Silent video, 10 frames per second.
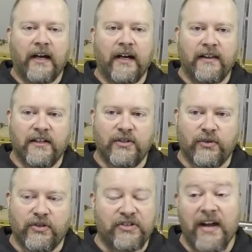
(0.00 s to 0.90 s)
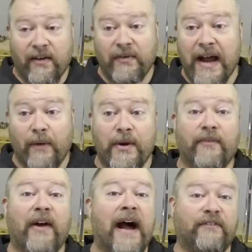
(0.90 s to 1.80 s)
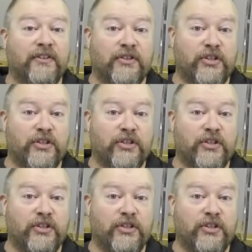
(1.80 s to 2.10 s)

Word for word: that you'll just now never have to